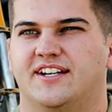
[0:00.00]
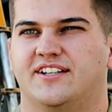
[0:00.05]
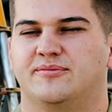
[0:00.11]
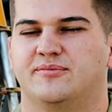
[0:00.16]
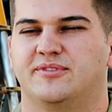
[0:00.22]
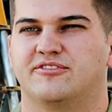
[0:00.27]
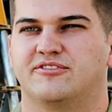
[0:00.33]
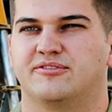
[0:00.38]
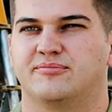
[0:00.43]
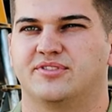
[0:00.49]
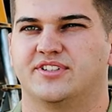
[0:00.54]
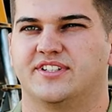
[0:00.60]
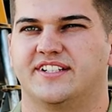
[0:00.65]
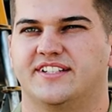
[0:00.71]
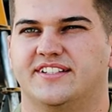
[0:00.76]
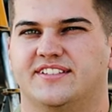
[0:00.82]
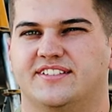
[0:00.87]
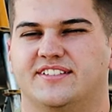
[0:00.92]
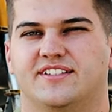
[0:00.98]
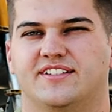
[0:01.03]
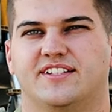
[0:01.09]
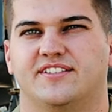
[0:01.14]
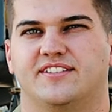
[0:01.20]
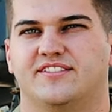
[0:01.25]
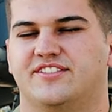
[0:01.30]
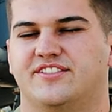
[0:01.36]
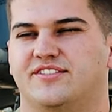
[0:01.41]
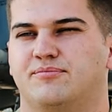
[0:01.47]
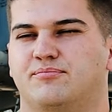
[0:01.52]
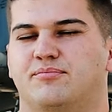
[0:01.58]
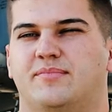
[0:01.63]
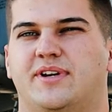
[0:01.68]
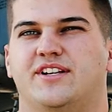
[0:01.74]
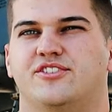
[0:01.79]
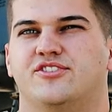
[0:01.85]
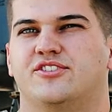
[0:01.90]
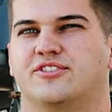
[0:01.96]
had to be replaced and then
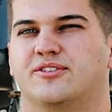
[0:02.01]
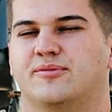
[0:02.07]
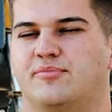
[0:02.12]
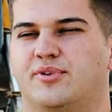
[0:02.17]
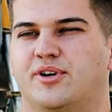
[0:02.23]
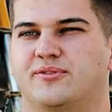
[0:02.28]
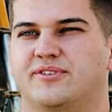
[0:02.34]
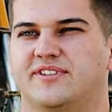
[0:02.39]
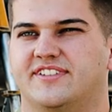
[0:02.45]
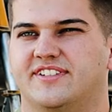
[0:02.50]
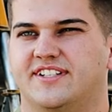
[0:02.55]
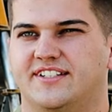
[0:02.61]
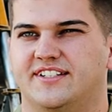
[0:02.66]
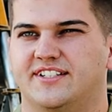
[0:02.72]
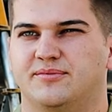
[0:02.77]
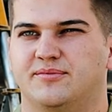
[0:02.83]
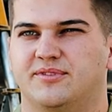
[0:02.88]
major components that need to